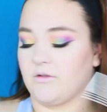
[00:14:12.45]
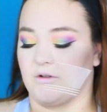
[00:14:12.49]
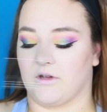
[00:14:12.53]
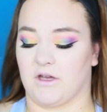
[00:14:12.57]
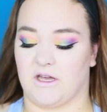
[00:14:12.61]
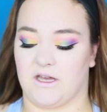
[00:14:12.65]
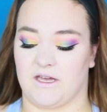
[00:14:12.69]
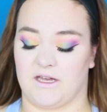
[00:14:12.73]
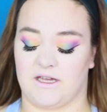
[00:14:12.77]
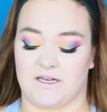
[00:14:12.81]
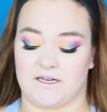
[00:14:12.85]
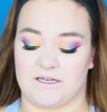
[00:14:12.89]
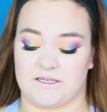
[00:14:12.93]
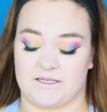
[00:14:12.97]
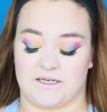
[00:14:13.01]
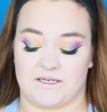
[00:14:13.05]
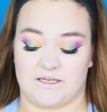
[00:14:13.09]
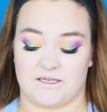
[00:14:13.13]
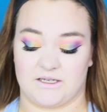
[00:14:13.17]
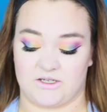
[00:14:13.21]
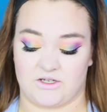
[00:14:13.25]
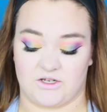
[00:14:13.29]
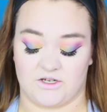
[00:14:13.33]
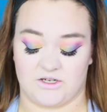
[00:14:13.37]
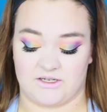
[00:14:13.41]
Okay, I guess
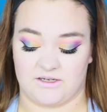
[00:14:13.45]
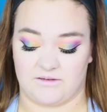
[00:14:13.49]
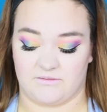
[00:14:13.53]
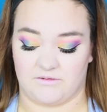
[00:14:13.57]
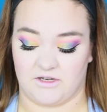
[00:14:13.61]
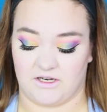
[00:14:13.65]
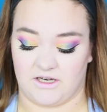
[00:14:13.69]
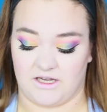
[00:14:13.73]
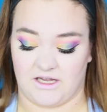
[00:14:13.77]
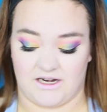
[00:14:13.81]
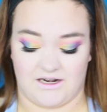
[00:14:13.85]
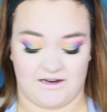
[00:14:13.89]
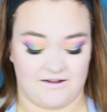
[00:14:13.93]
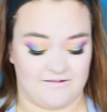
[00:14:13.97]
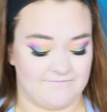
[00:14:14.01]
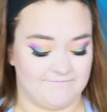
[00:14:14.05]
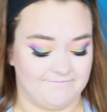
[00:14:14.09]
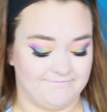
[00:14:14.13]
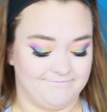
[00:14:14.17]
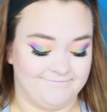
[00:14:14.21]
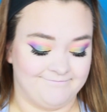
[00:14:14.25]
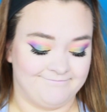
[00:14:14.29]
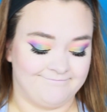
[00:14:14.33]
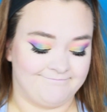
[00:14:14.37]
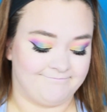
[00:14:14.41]
this is good. Okay, I get it.
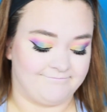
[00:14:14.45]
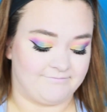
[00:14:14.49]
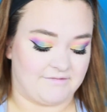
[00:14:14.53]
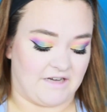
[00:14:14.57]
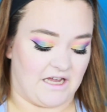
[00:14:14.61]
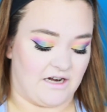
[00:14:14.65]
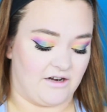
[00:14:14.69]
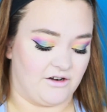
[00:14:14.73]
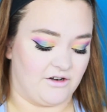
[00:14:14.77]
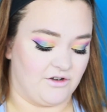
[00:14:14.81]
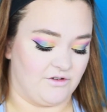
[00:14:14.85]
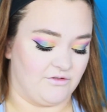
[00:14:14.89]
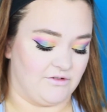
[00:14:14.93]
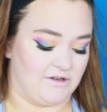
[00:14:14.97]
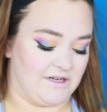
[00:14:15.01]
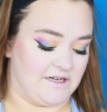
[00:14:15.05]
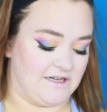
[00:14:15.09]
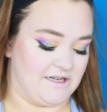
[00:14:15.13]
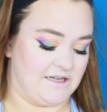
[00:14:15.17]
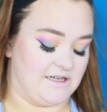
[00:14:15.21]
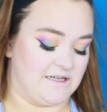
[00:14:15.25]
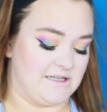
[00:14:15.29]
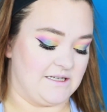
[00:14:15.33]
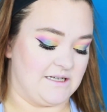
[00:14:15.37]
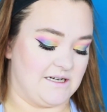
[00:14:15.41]
I don't know,
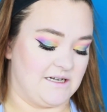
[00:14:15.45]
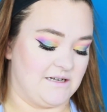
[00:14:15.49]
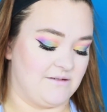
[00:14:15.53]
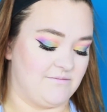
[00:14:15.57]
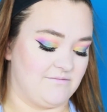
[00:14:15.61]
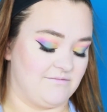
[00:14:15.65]
guys.